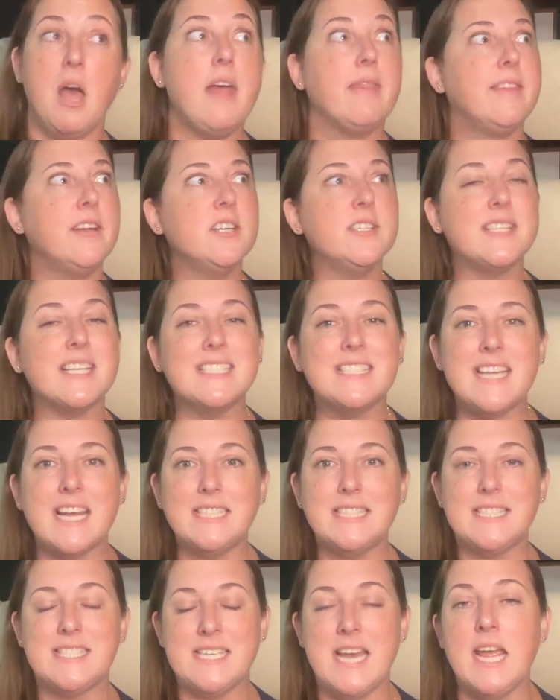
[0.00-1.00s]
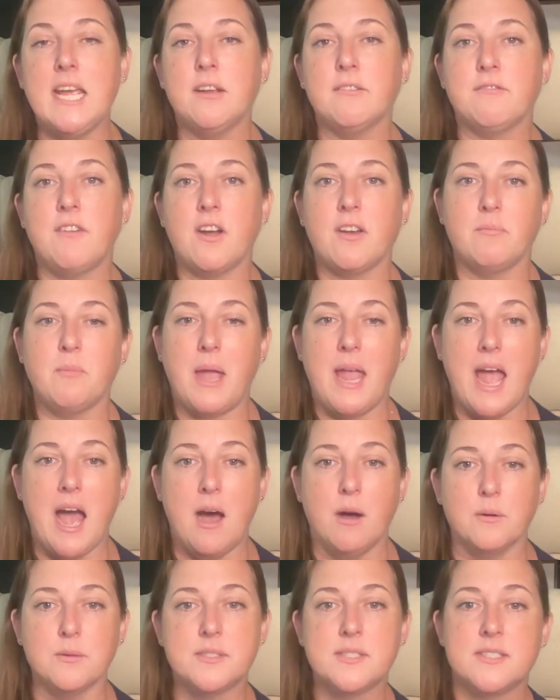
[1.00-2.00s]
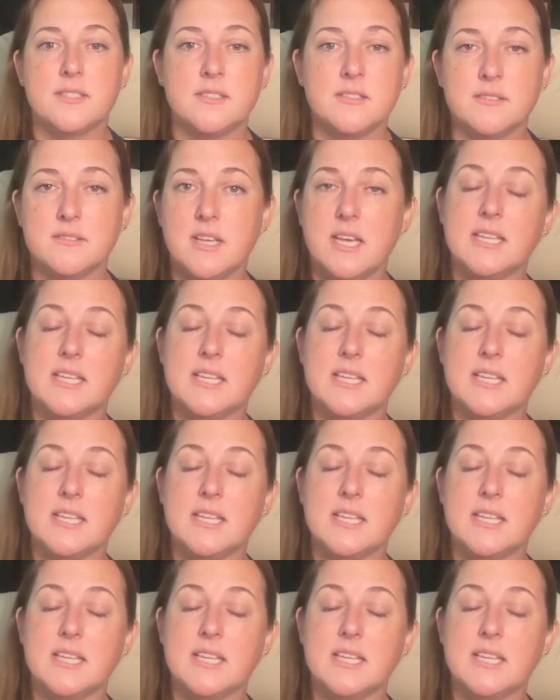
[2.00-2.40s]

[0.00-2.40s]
There's a dead snake in front of my house.